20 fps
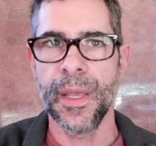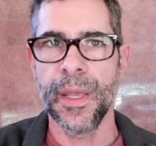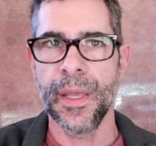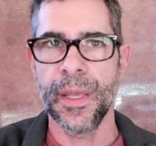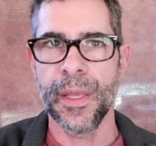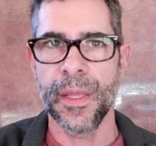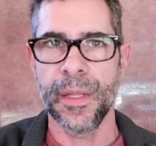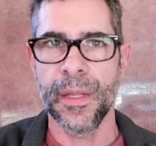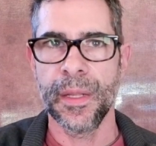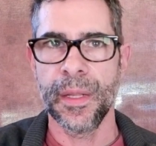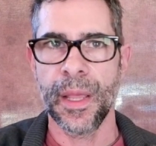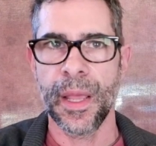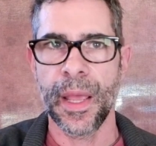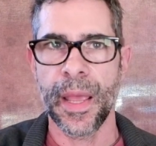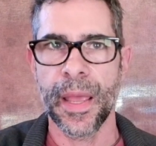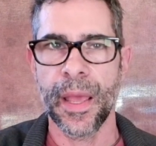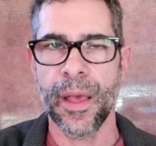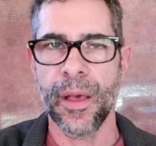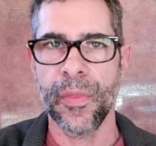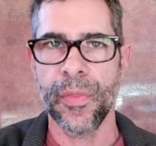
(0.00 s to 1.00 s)
In
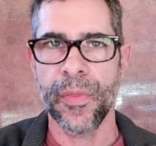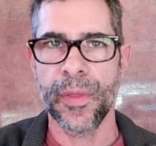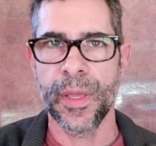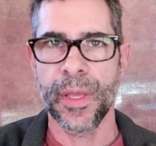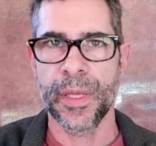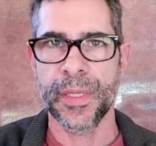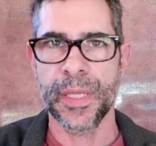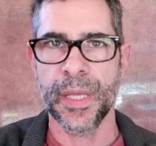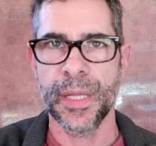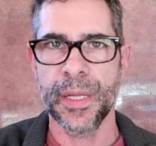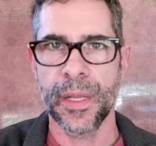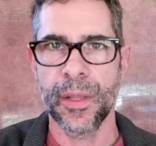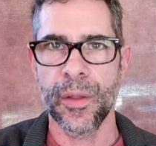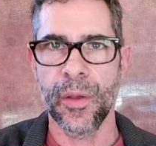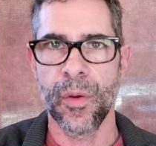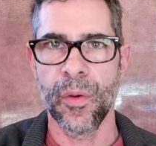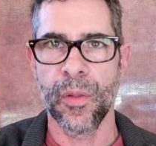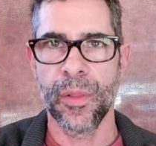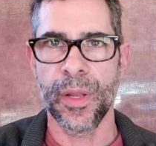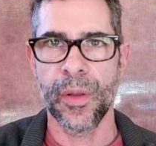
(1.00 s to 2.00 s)
a healthy ascending
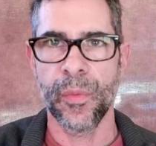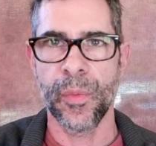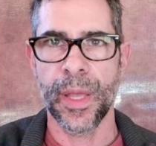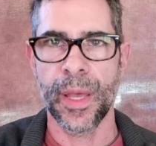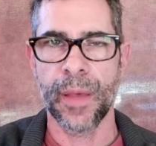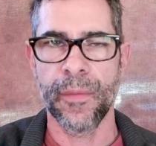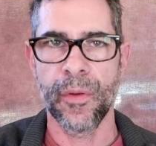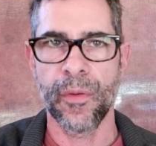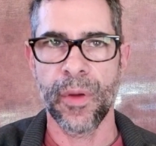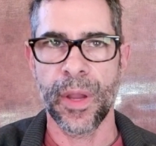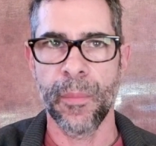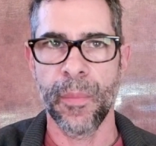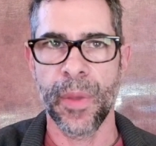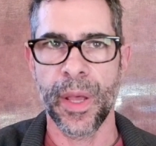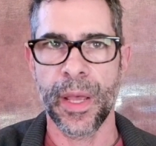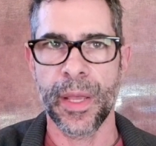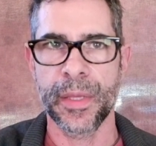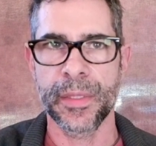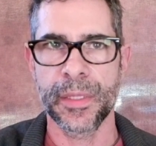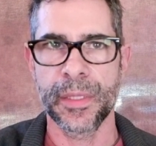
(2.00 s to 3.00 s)
colon, we have
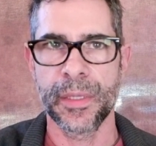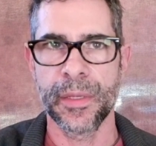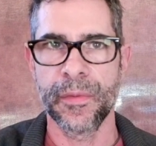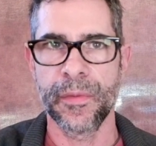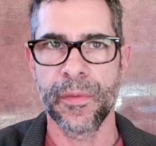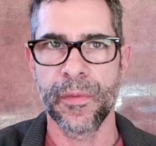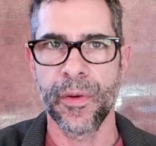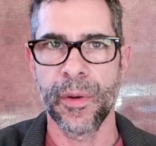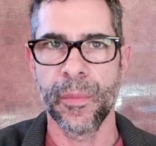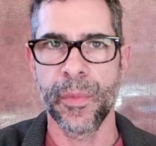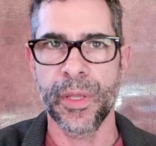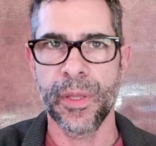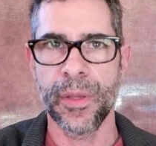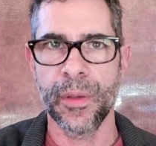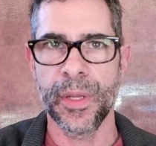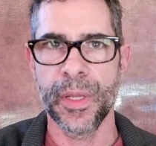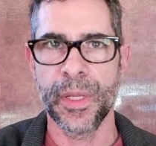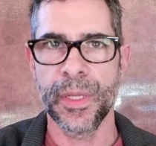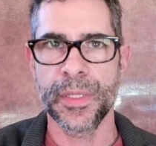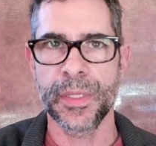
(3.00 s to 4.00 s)
gram-positive
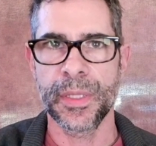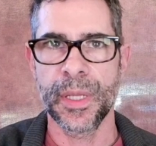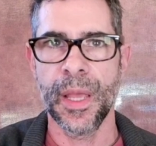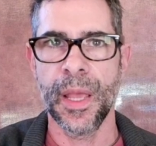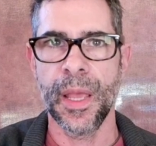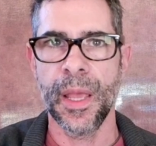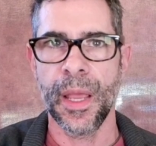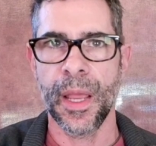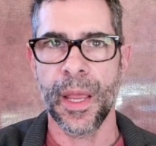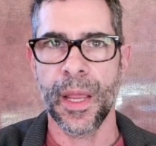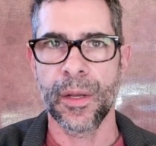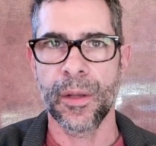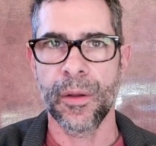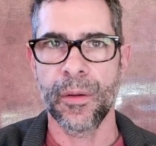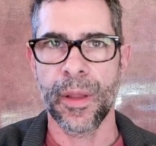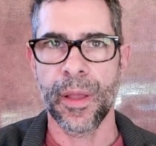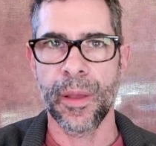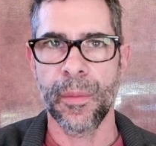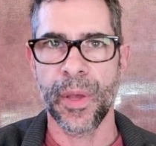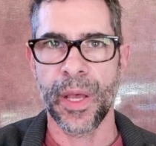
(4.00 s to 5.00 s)
Firmicutes and
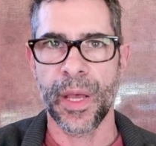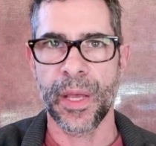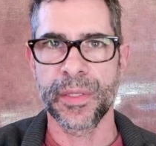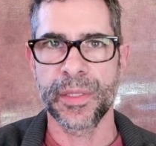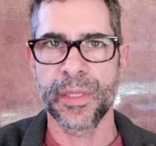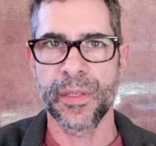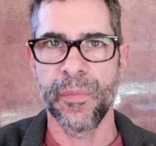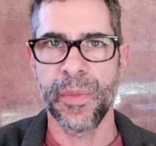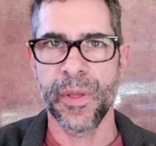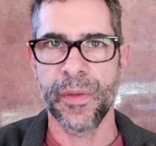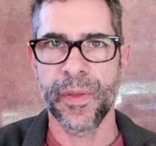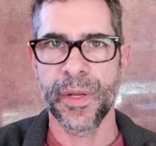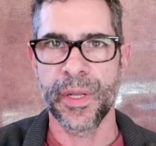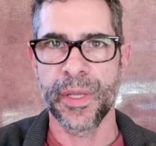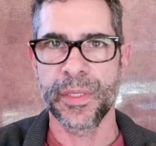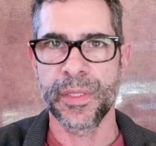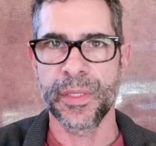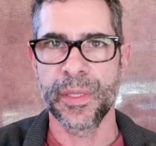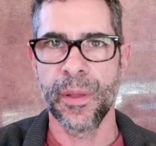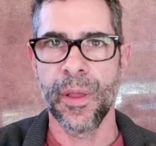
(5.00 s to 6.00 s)
gram-positive
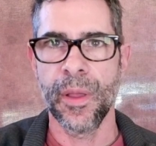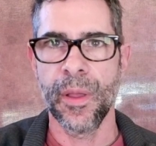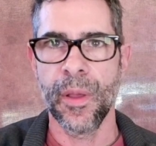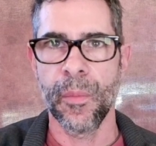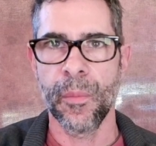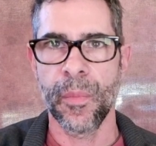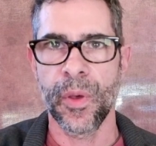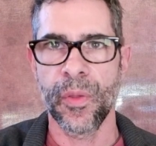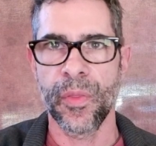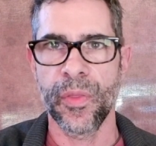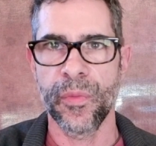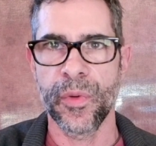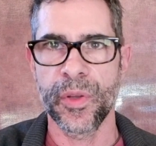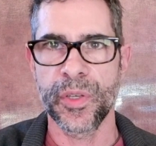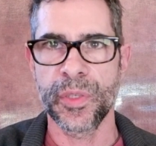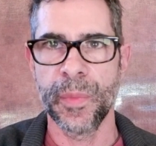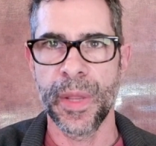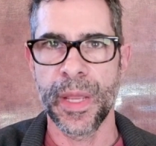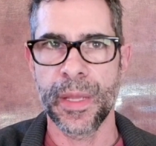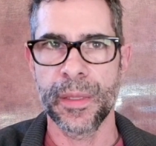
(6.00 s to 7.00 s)
Bifidus, both of which
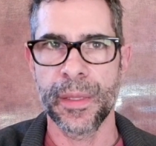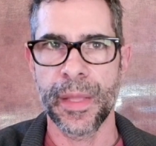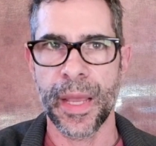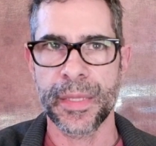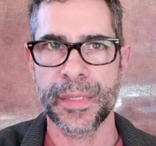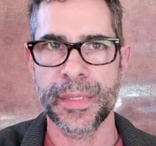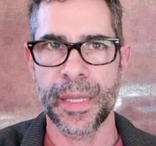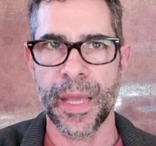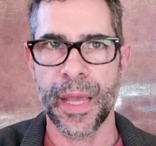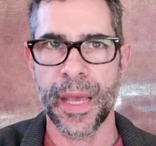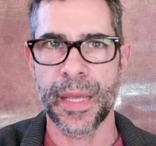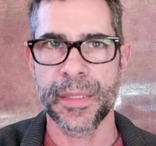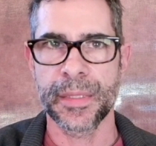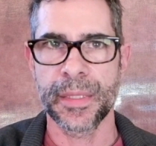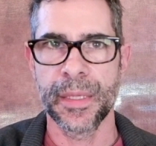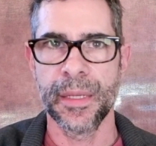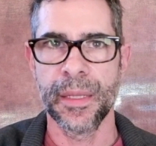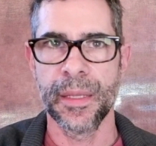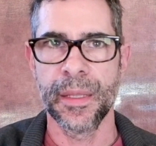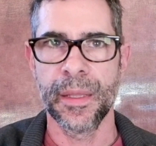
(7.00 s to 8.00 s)
make lactic
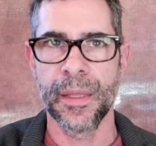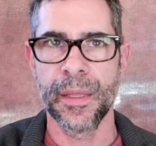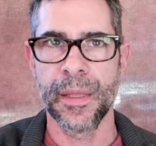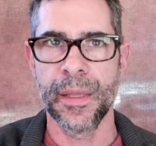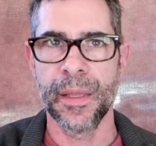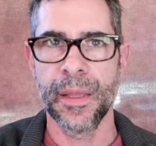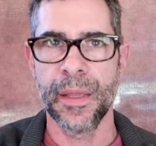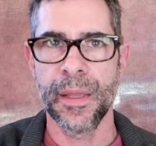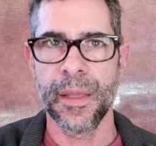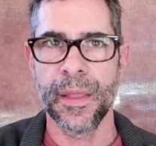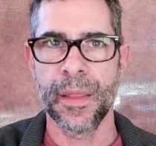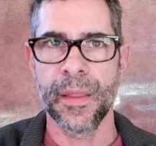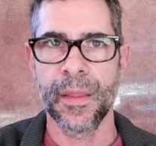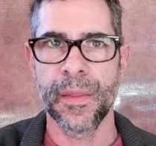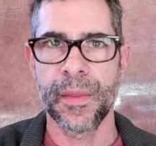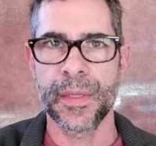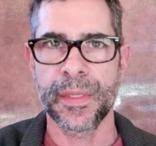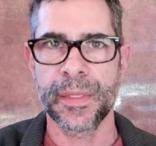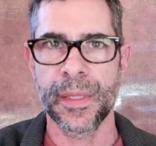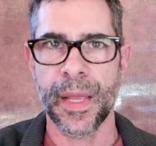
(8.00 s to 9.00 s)
acid.
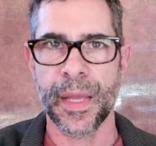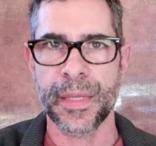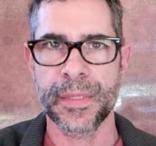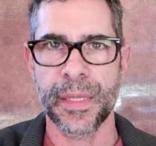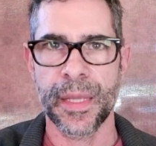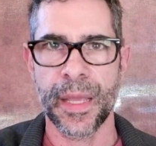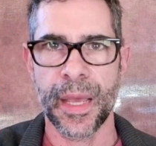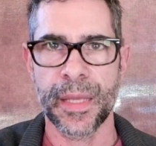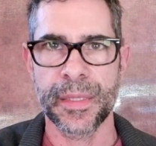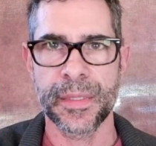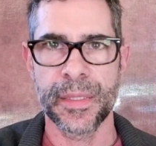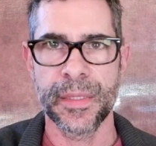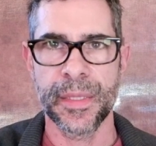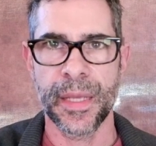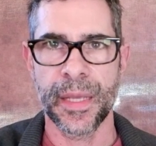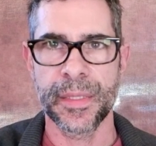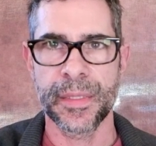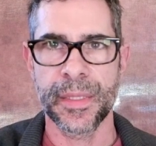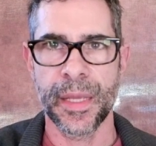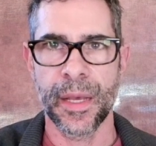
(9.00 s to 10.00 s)
This lactic acid
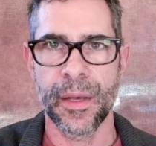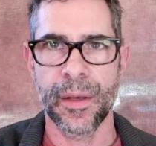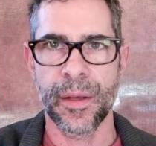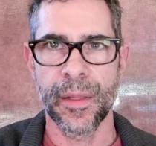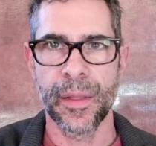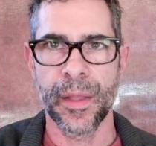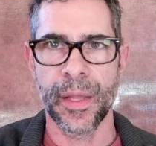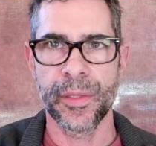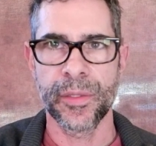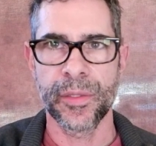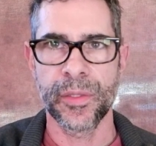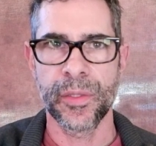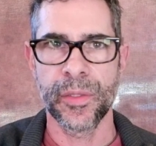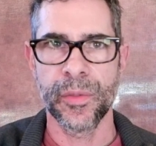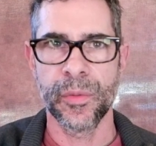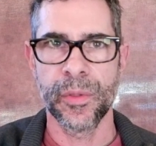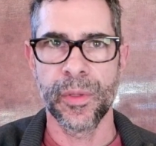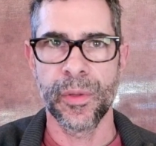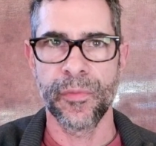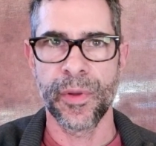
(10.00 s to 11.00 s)
takes the alkaline
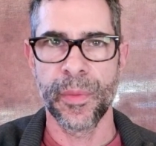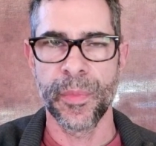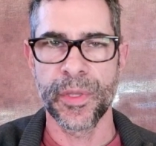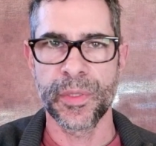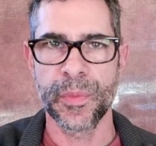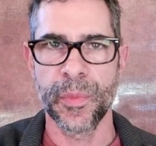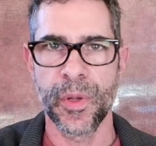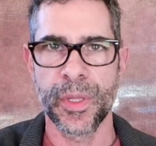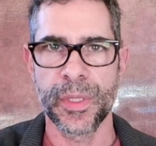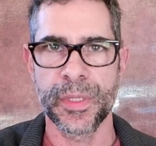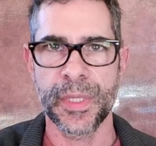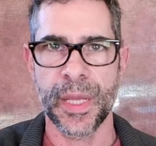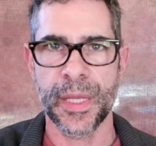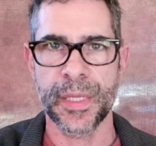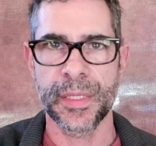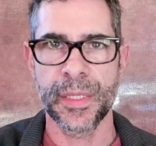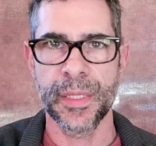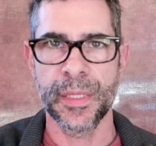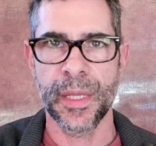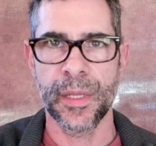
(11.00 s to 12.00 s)
stool from the small
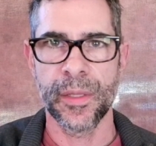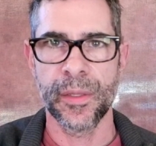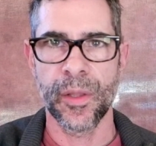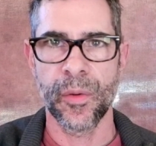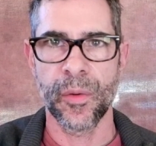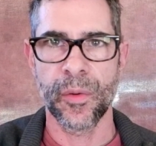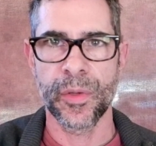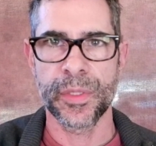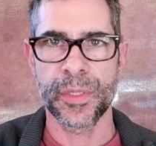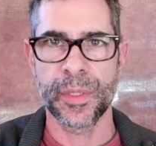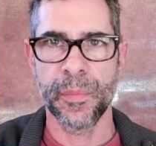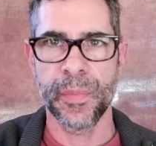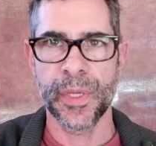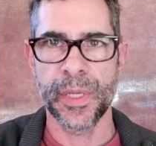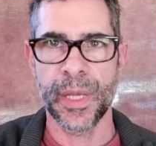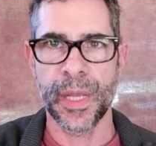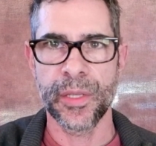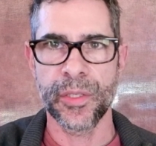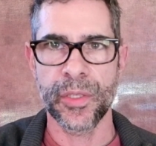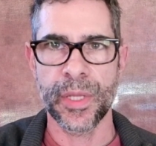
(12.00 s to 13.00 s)
intestine and lowers the
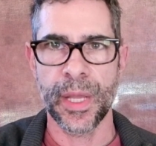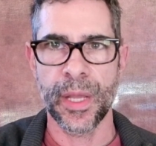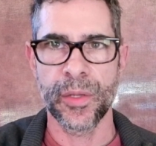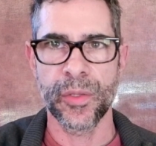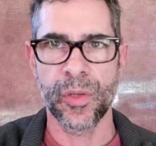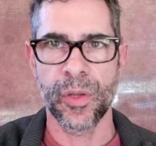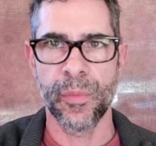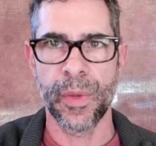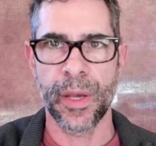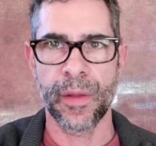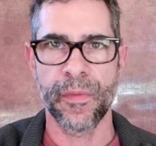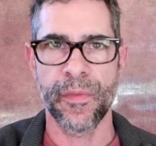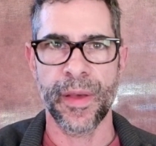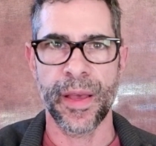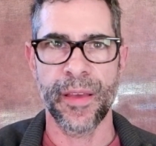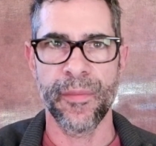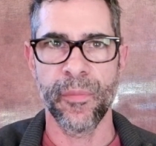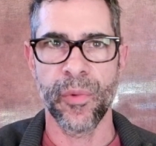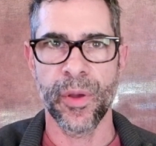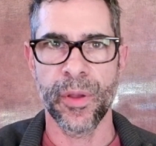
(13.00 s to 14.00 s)
pH down to about
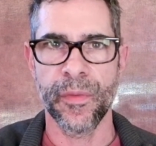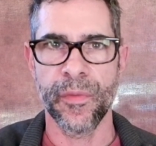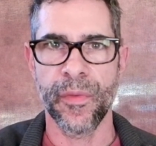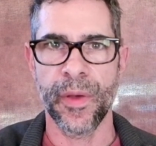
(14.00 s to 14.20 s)
5.5,